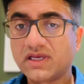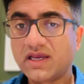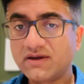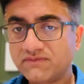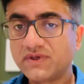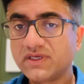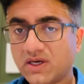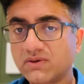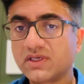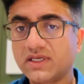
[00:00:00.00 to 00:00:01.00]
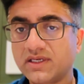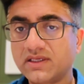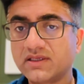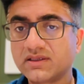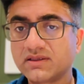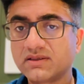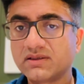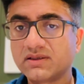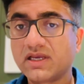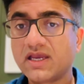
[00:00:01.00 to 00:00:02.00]
every doubt clearing,
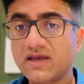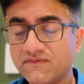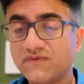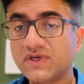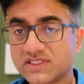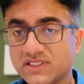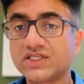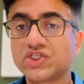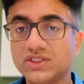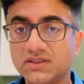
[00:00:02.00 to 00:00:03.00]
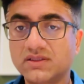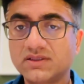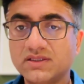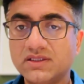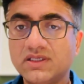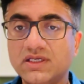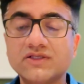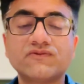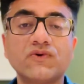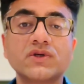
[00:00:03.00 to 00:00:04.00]
every session
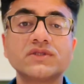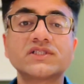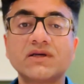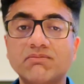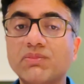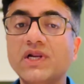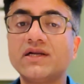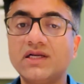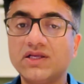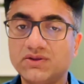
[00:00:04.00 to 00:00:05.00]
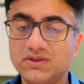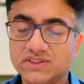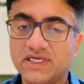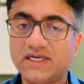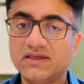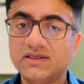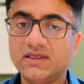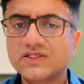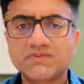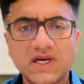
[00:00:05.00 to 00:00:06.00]
is focused completely on your child.
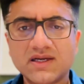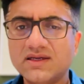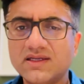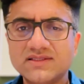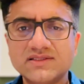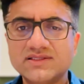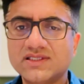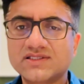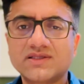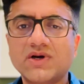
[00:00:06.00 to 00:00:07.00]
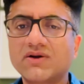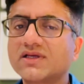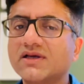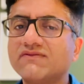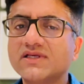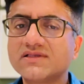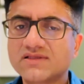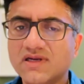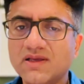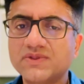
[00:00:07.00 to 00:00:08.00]
Sparkl isn't just about covering
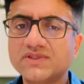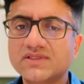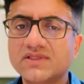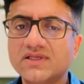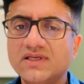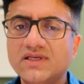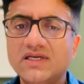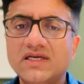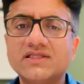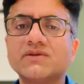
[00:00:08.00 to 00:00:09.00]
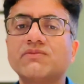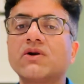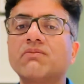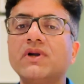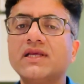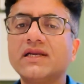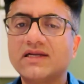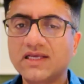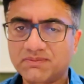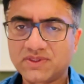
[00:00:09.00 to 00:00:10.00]
syllabus, it's about building
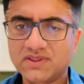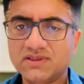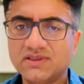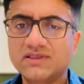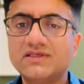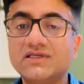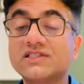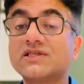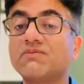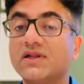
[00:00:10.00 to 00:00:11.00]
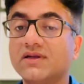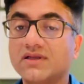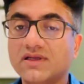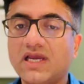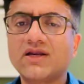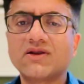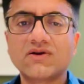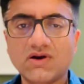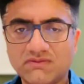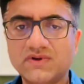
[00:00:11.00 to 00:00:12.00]
depth, discipline, and
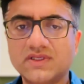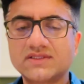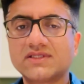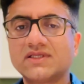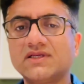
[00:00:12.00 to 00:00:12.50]
confidence.